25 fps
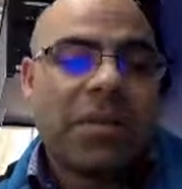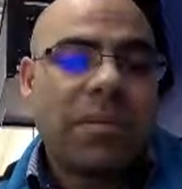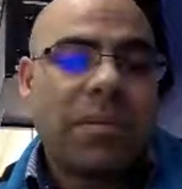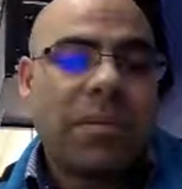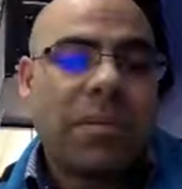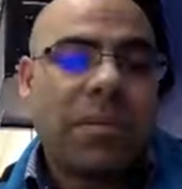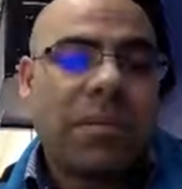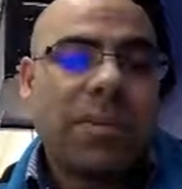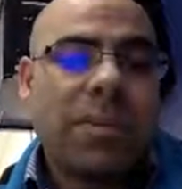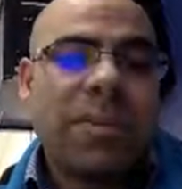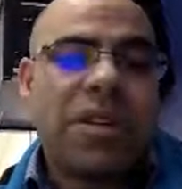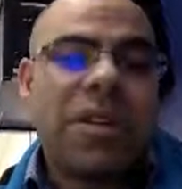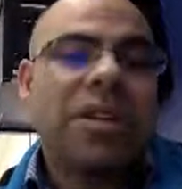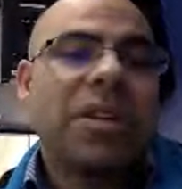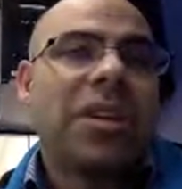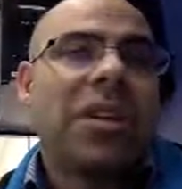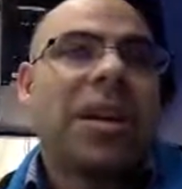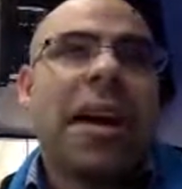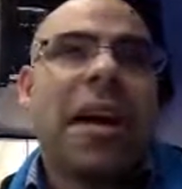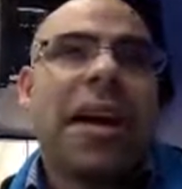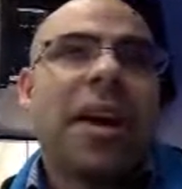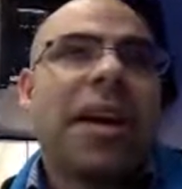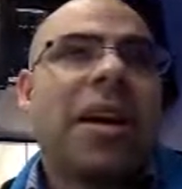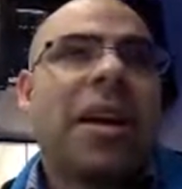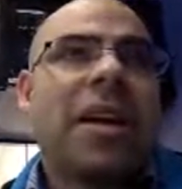G, G,
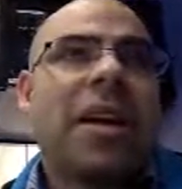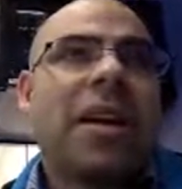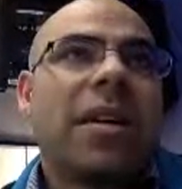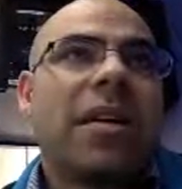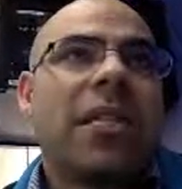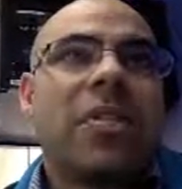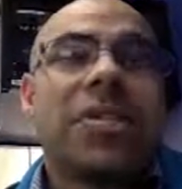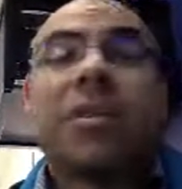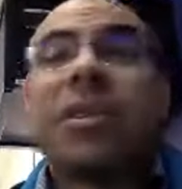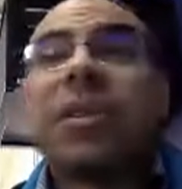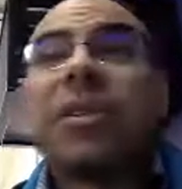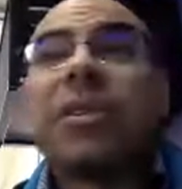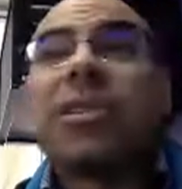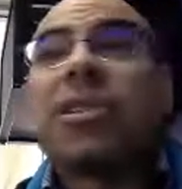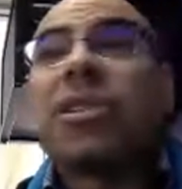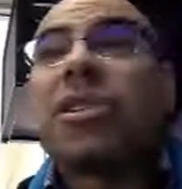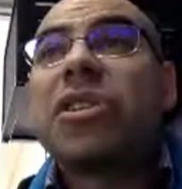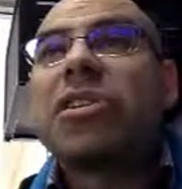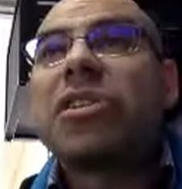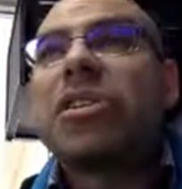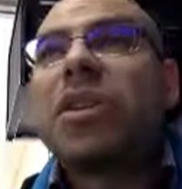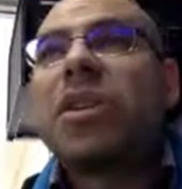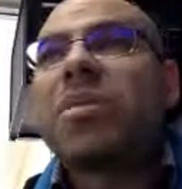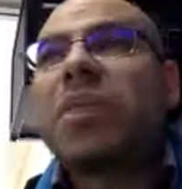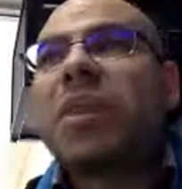A, A, or sorry,
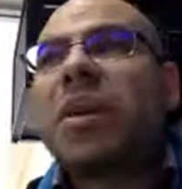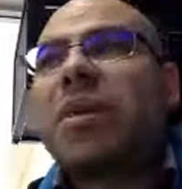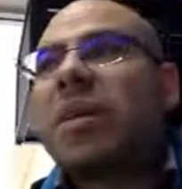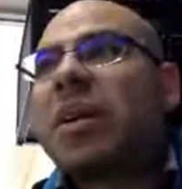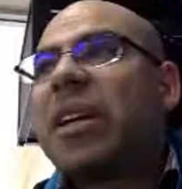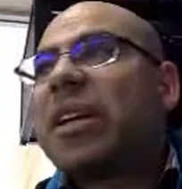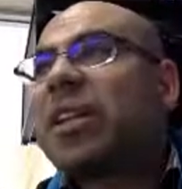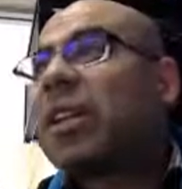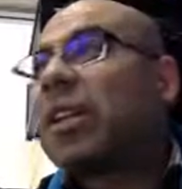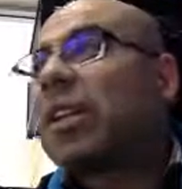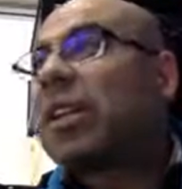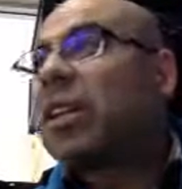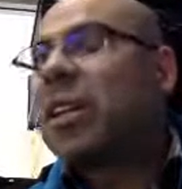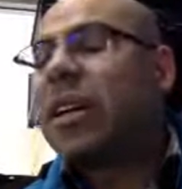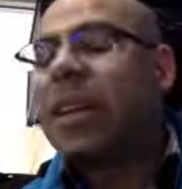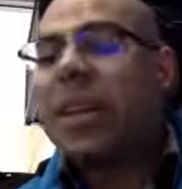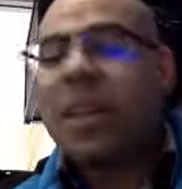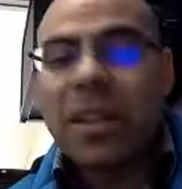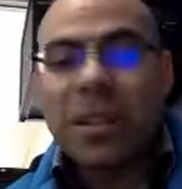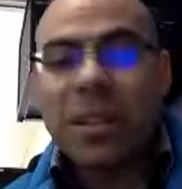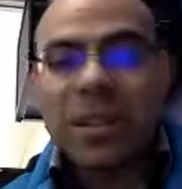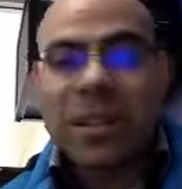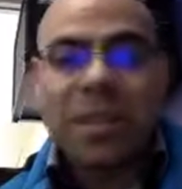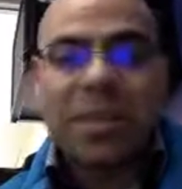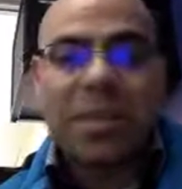G, G, B, B, D,
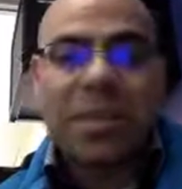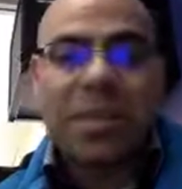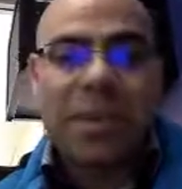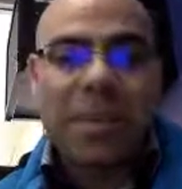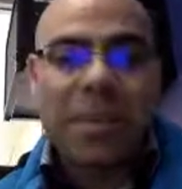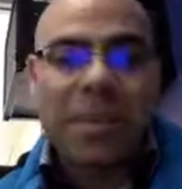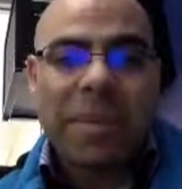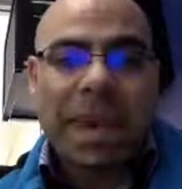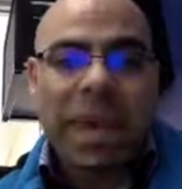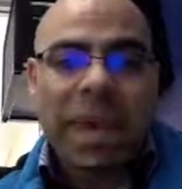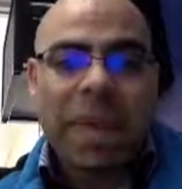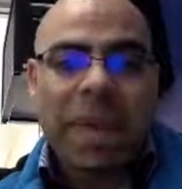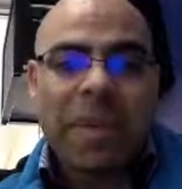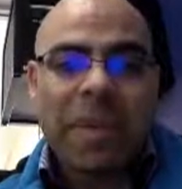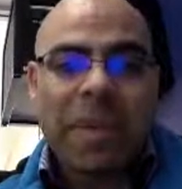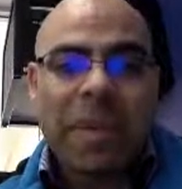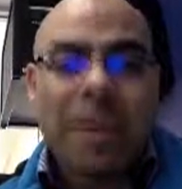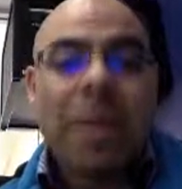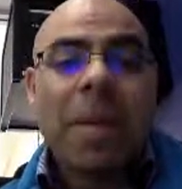D. Doesn't really matter.